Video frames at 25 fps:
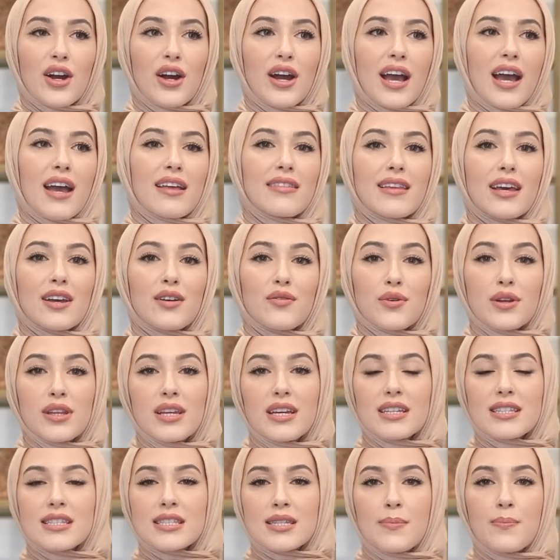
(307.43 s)
and like
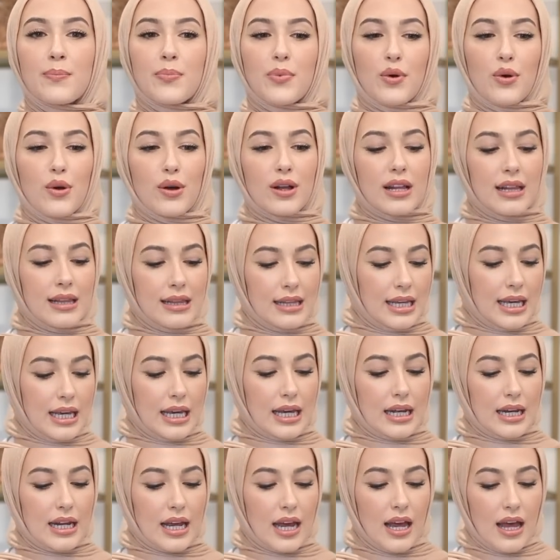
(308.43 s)
really simple,
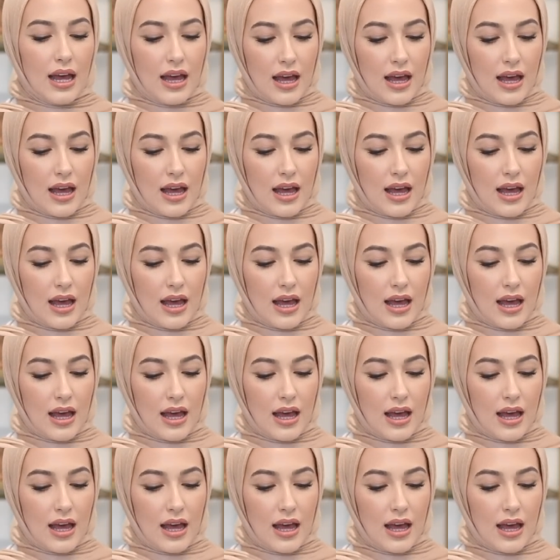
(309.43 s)
clean